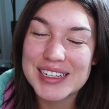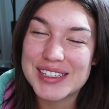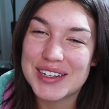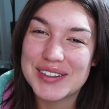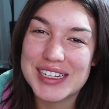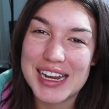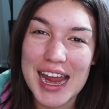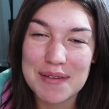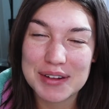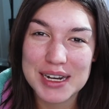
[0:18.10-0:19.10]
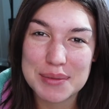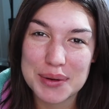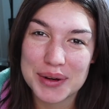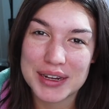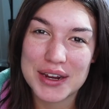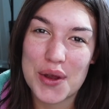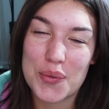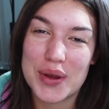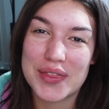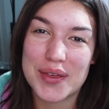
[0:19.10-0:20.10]
So today I'm going to be
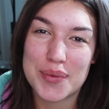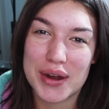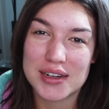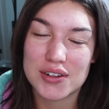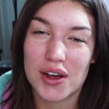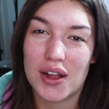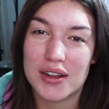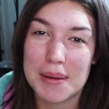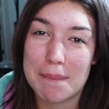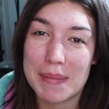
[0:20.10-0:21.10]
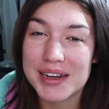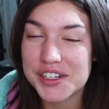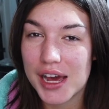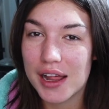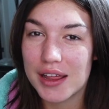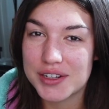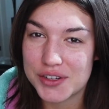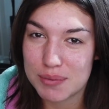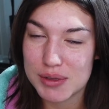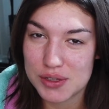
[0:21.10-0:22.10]
working with a brand called MyChelle
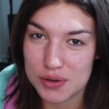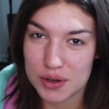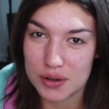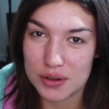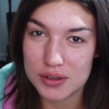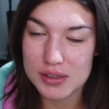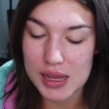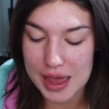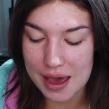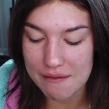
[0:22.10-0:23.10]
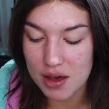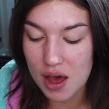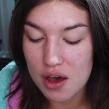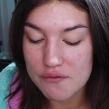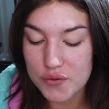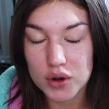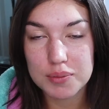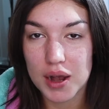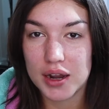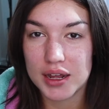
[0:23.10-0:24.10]
Dermaceuticals. I have four
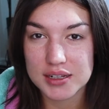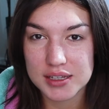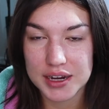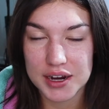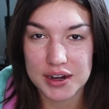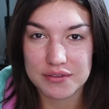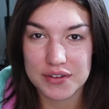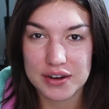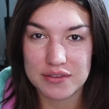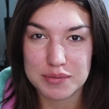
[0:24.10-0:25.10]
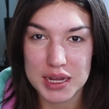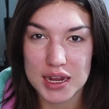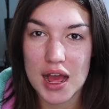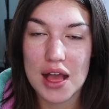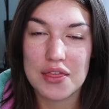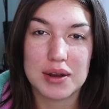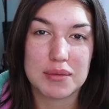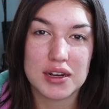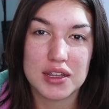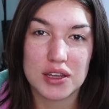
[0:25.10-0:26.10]
products here in front of me that
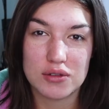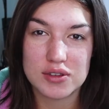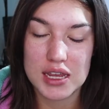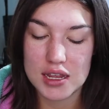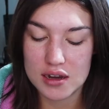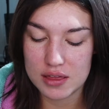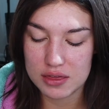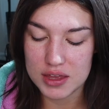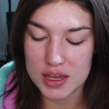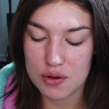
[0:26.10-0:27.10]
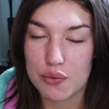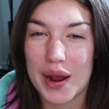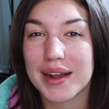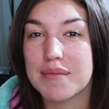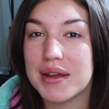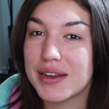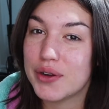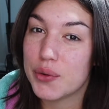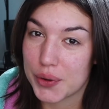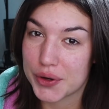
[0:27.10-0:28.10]
I'm going to use in the
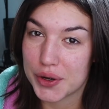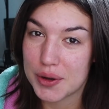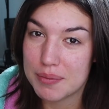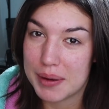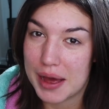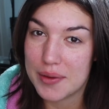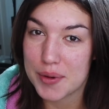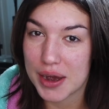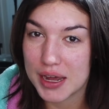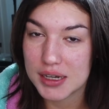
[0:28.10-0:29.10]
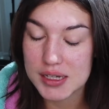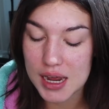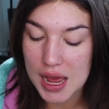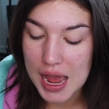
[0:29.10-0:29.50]
recommended order by the brand.